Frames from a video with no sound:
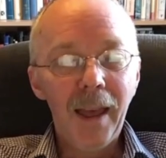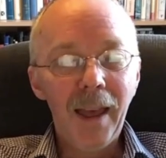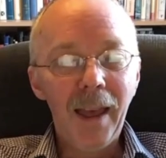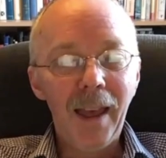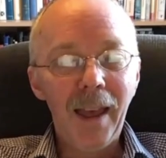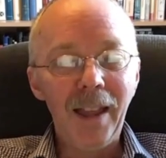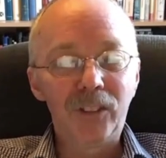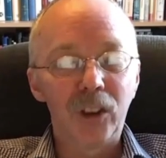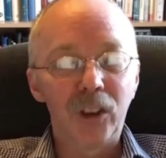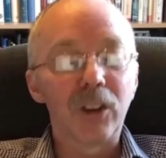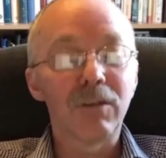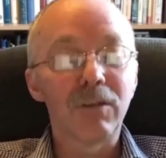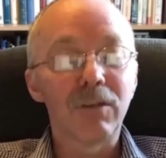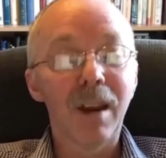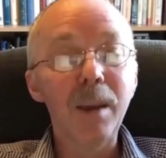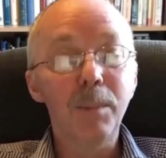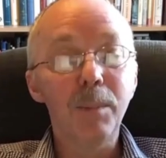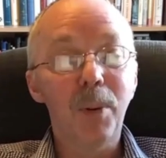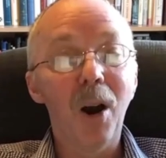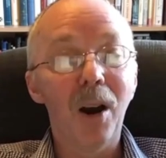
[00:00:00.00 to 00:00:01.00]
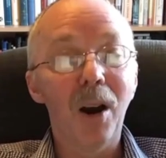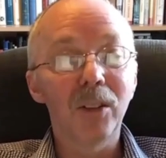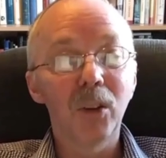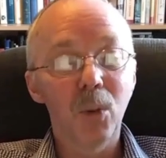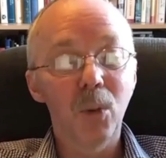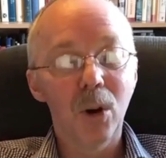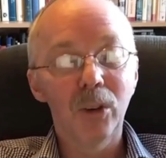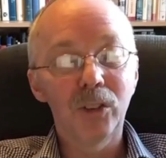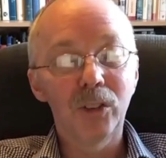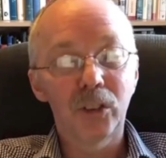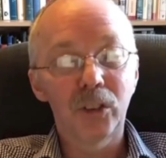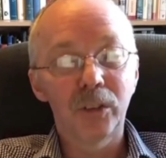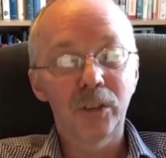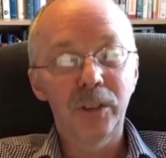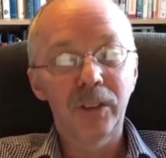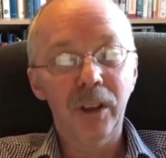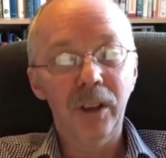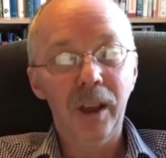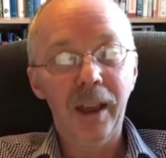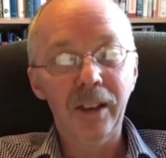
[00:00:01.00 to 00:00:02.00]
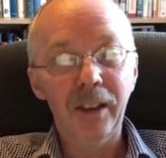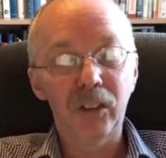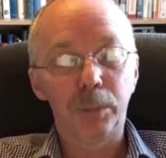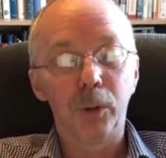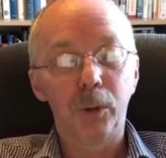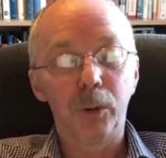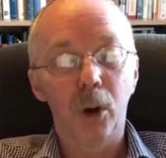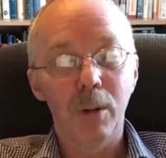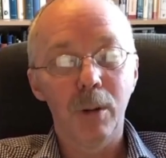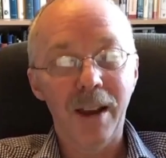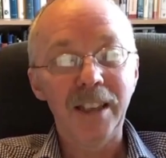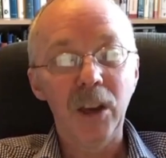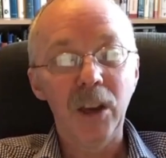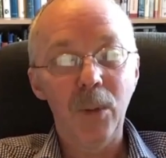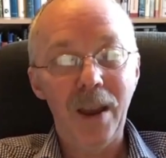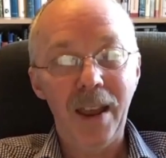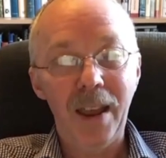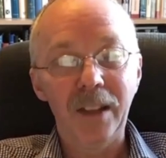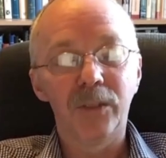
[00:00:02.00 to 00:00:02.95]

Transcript: It's a great part of the world to explore anyway.